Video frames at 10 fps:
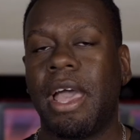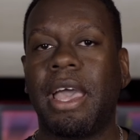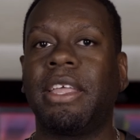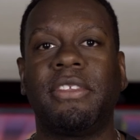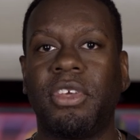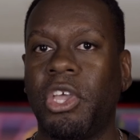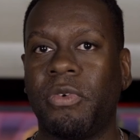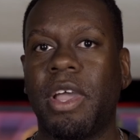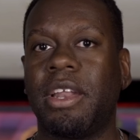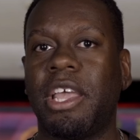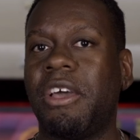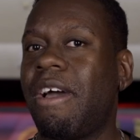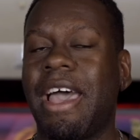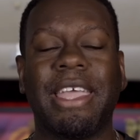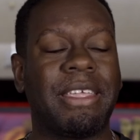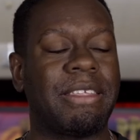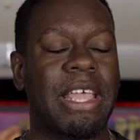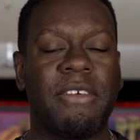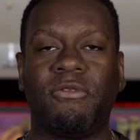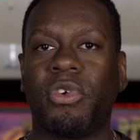I can tell you right now, I
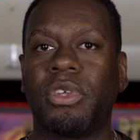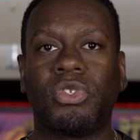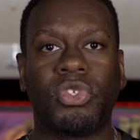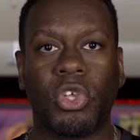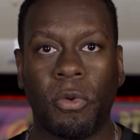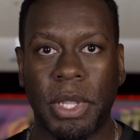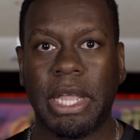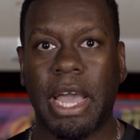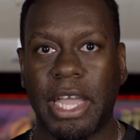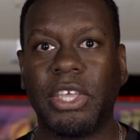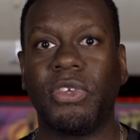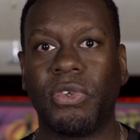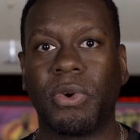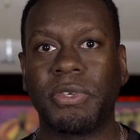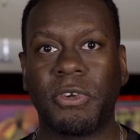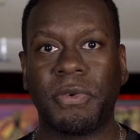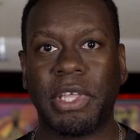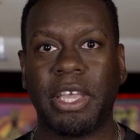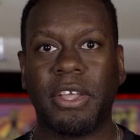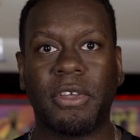have drilled so many IQ Tours over
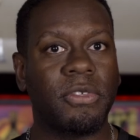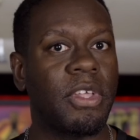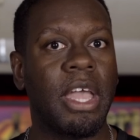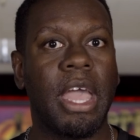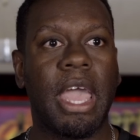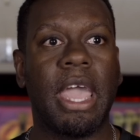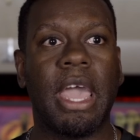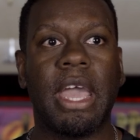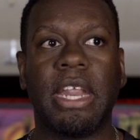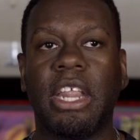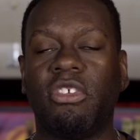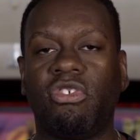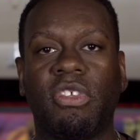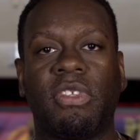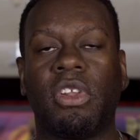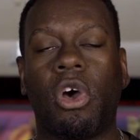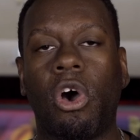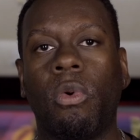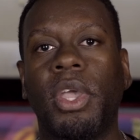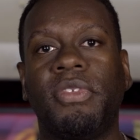the years, and it is just
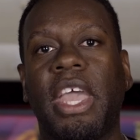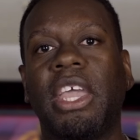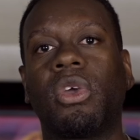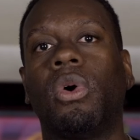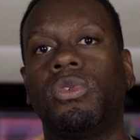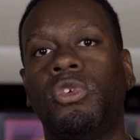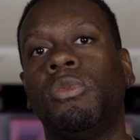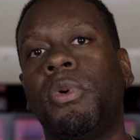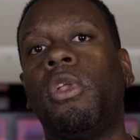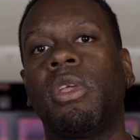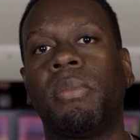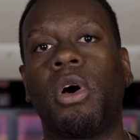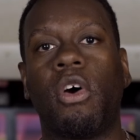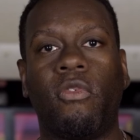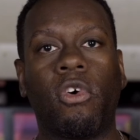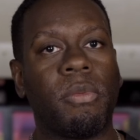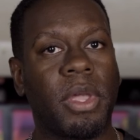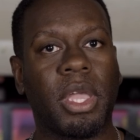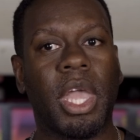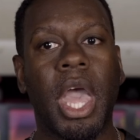always a go-to bowling ball for
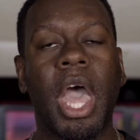me.